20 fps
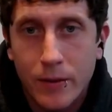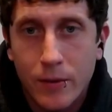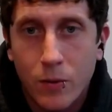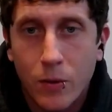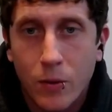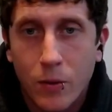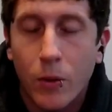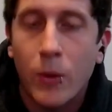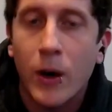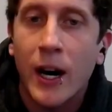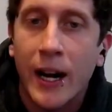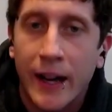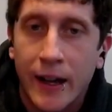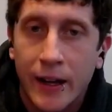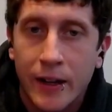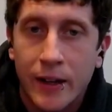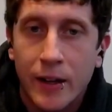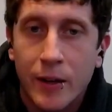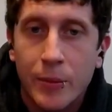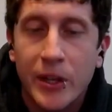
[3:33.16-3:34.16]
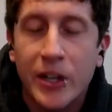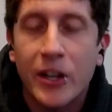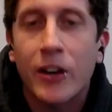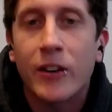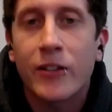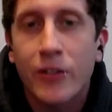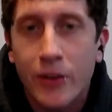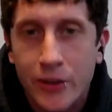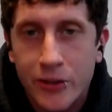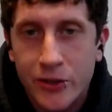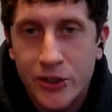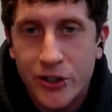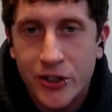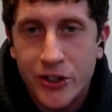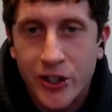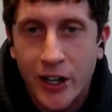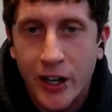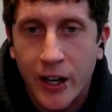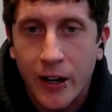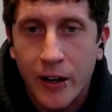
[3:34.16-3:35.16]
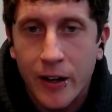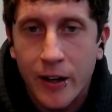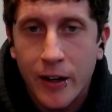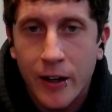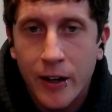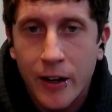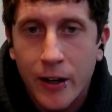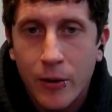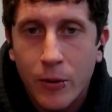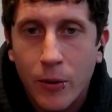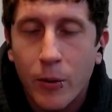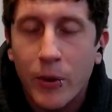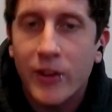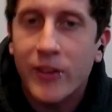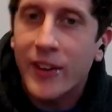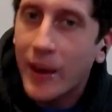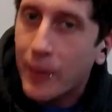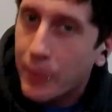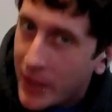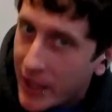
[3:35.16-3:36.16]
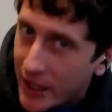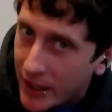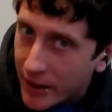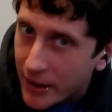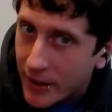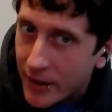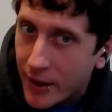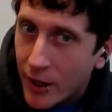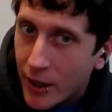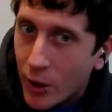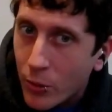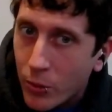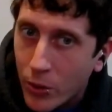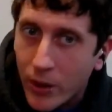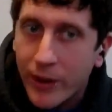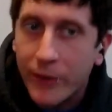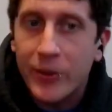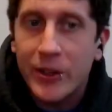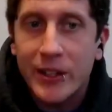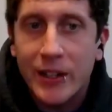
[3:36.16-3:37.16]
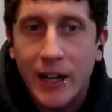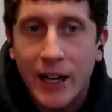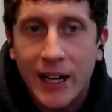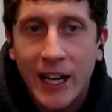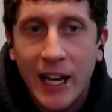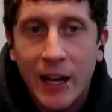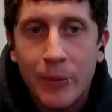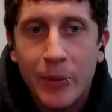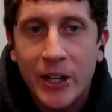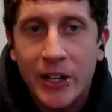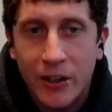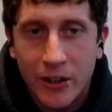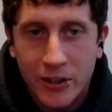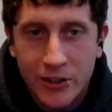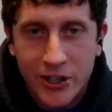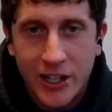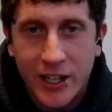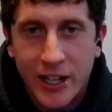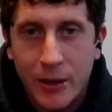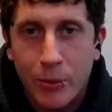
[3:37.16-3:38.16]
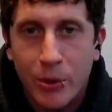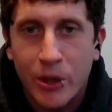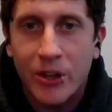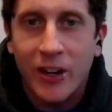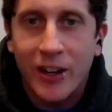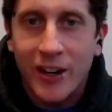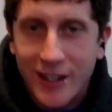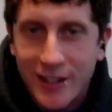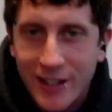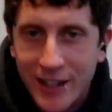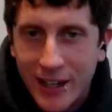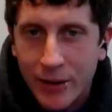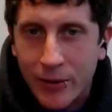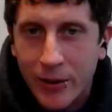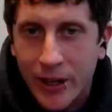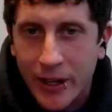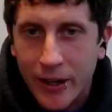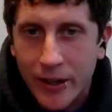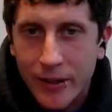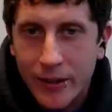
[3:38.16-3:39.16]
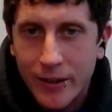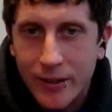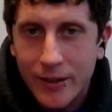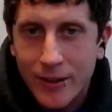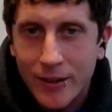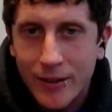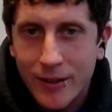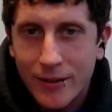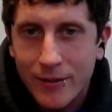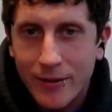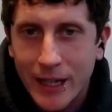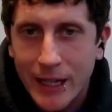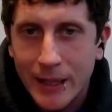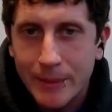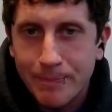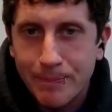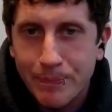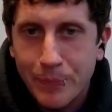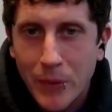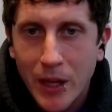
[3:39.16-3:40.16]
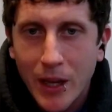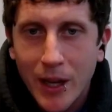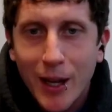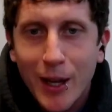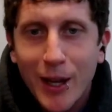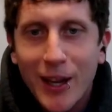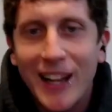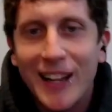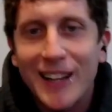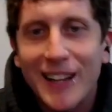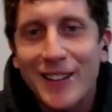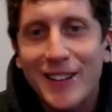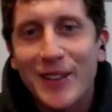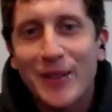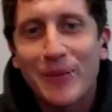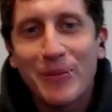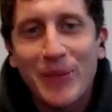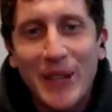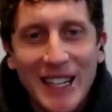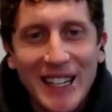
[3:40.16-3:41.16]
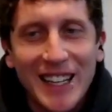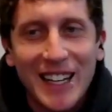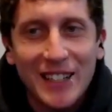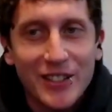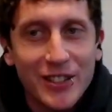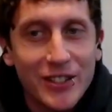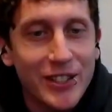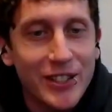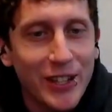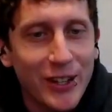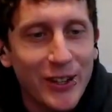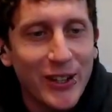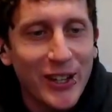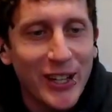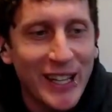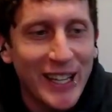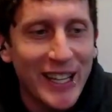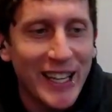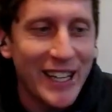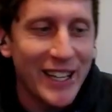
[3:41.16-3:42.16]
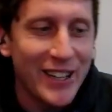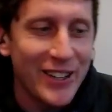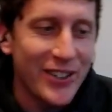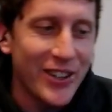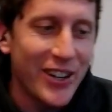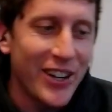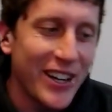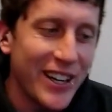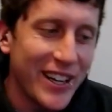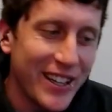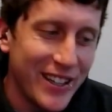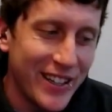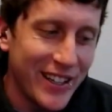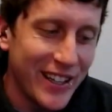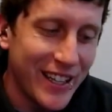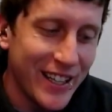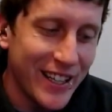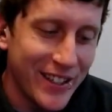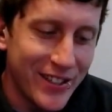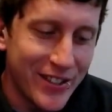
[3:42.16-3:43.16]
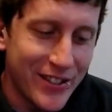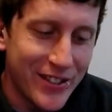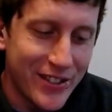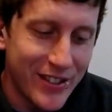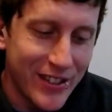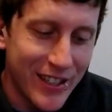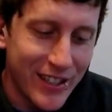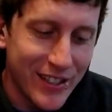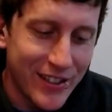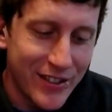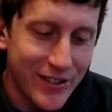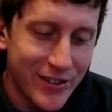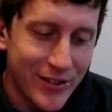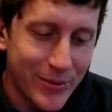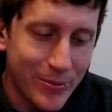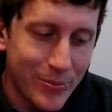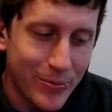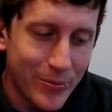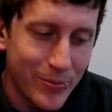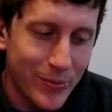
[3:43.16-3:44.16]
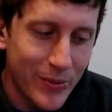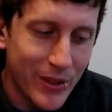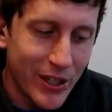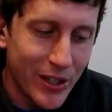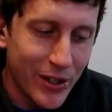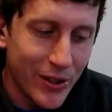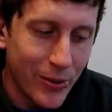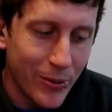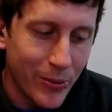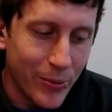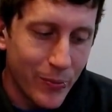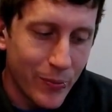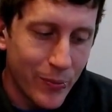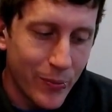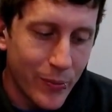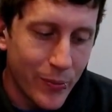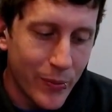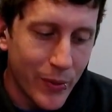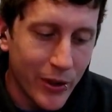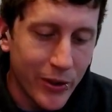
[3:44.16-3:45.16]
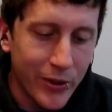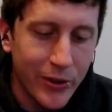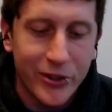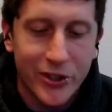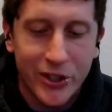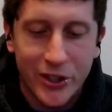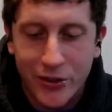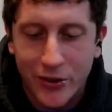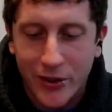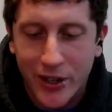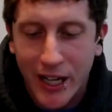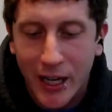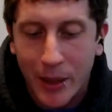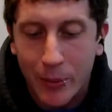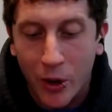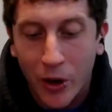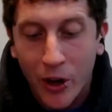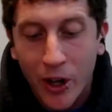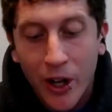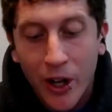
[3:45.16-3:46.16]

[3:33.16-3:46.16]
Well, why? My dog's allergic to chicken. Well, what does that mean? Well, I gave my dog chicken and my dog had diarrhea, right? That doesn't mean necessarily that your dog is you know, allergic to an animal,